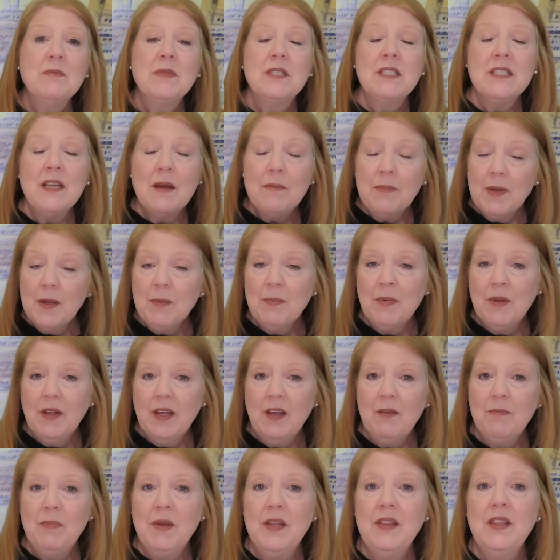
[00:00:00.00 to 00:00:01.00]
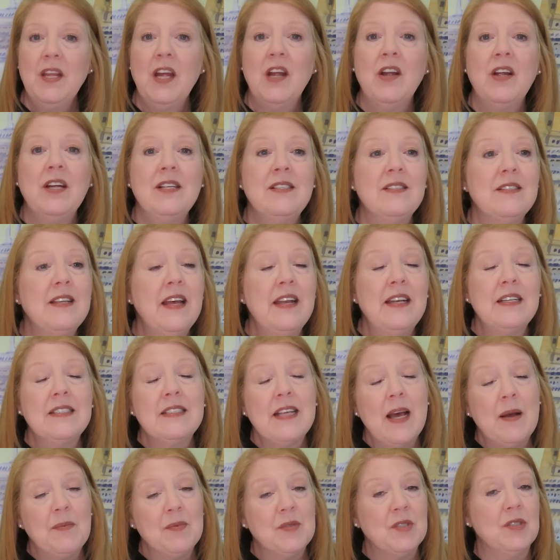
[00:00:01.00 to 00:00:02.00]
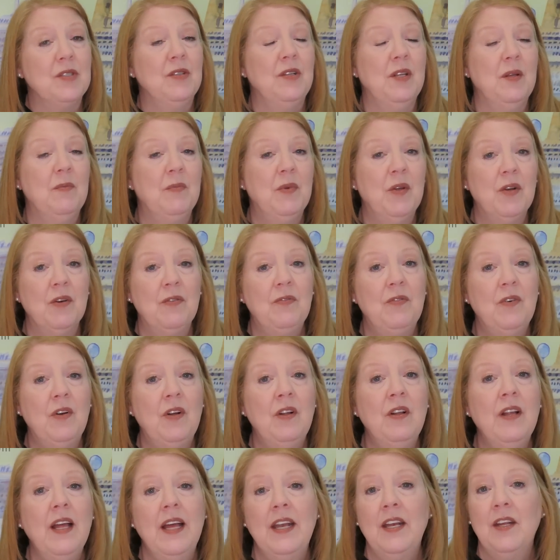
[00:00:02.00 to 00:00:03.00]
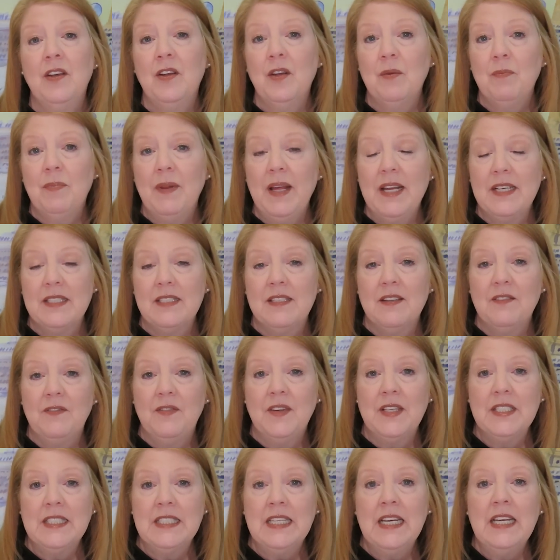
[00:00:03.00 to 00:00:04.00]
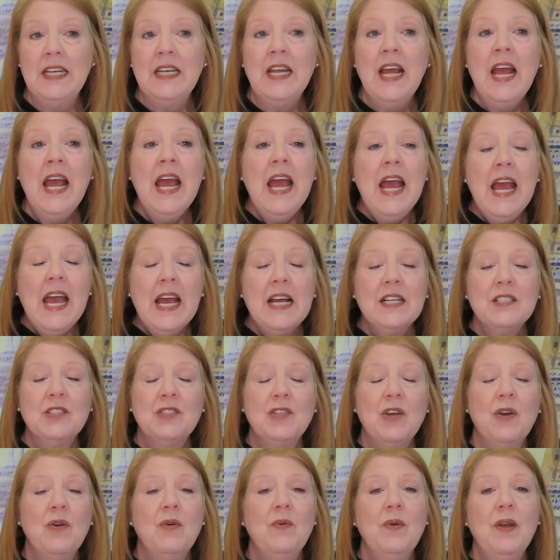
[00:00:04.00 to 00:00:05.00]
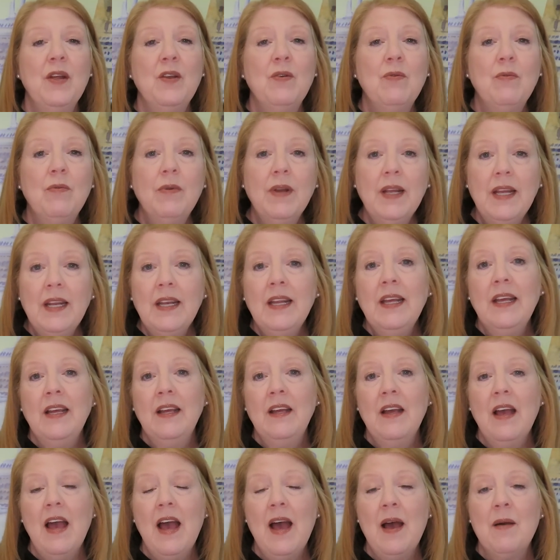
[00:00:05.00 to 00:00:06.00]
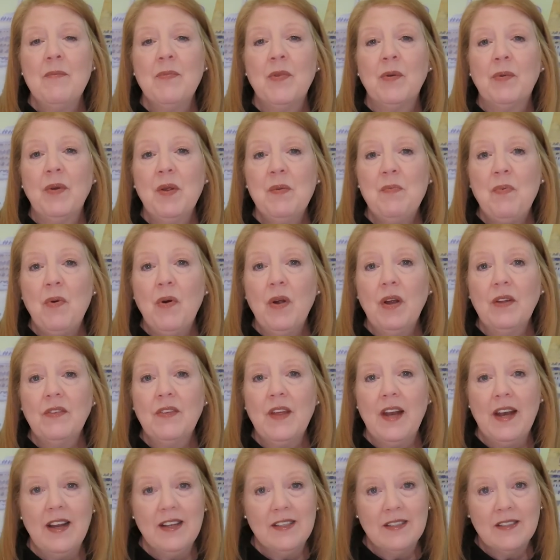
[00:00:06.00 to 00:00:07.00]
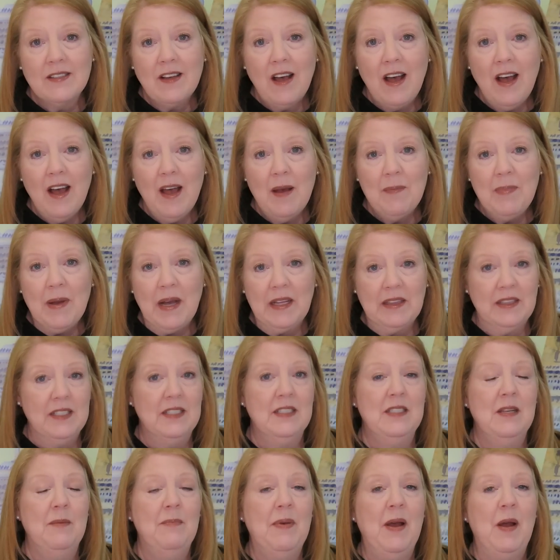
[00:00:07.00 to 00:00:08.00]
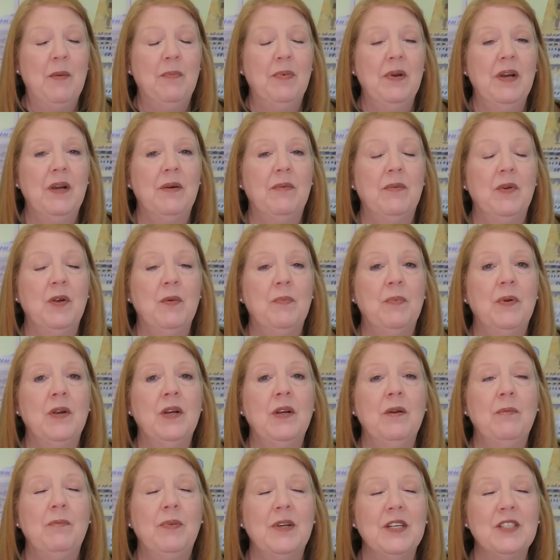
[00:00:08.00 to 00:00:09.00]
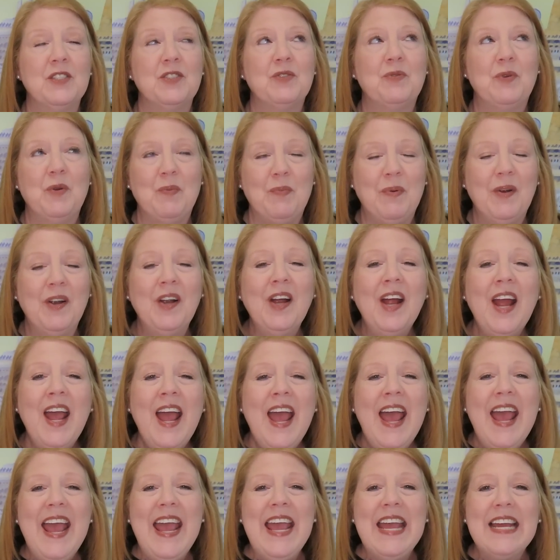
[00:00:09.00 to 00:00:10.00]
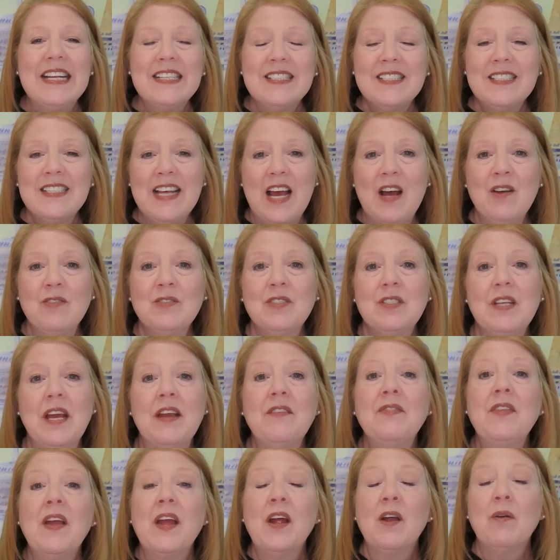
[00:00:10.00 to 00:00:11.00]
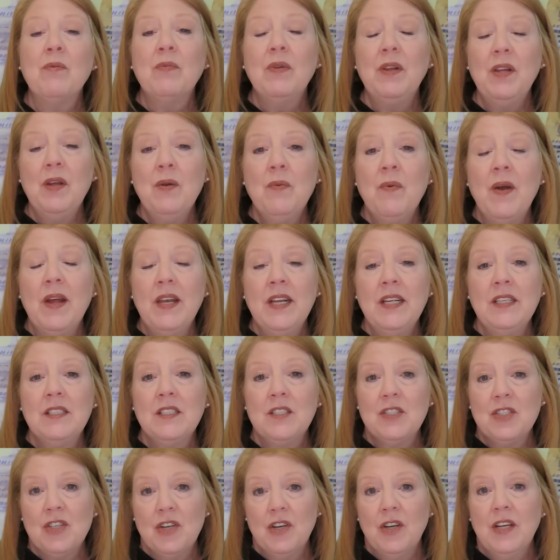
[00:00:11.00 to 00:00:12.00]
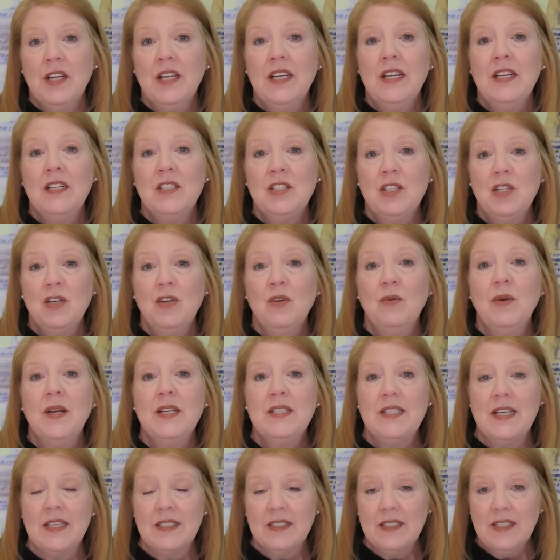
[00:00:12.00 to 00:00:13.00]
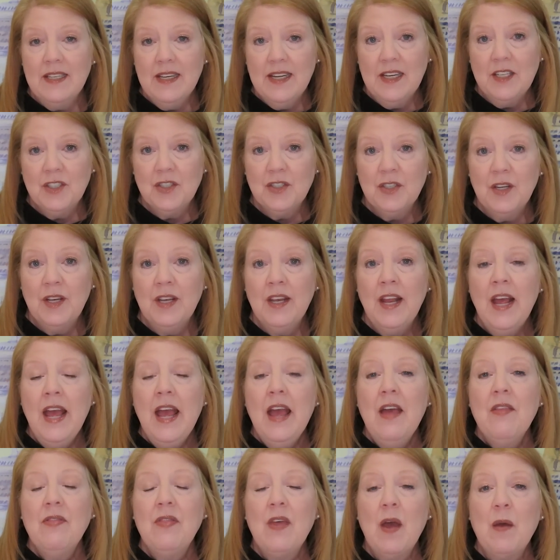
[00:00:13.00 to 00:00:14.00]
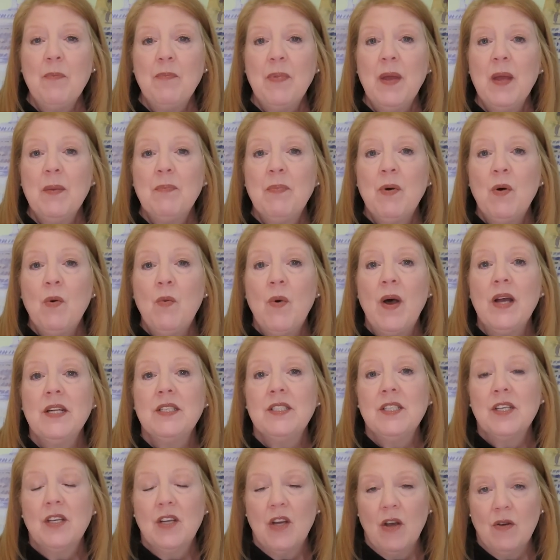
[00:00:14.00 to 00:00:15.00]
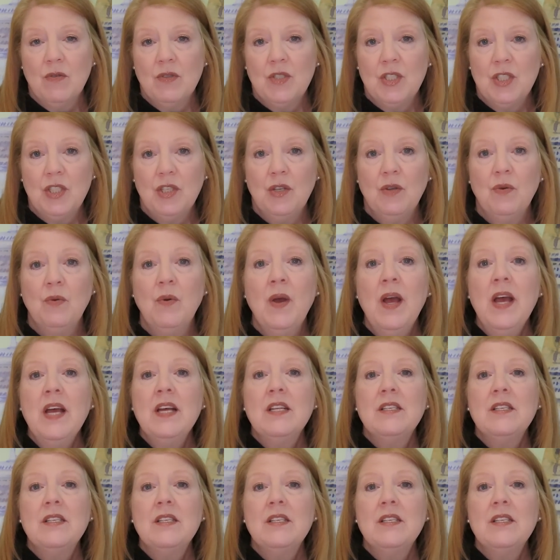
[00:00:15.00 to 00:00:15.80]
some people have been there and said it's absolutely beautiful and a good place to visit. And so in reading the report that I saw about this, about Prince Rupert, it sounds like they are really wanting to turn it into a destination that people want to go to